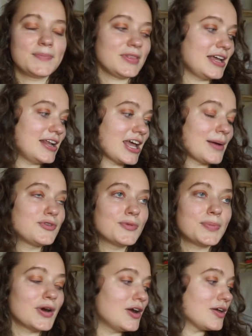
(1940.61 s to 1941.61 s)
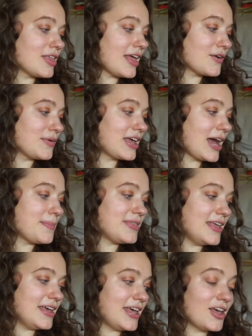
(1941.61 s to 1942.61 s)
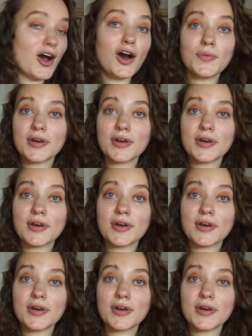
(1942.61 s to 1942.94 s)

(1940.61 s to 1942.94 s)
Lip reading: leading up to birth, like we kept thinking, oh,